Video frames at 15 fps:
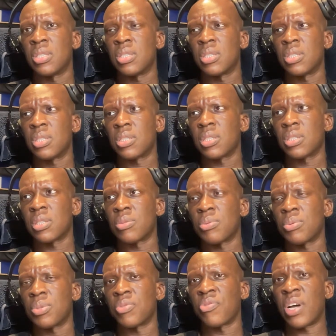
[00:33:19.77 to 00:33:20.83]
So it
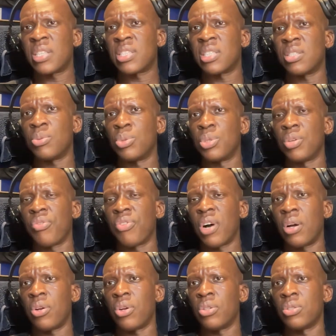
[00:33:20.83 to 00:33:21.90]
was Fatty with the
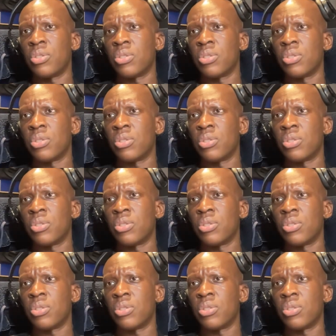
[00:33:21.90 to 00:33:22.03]
foul on.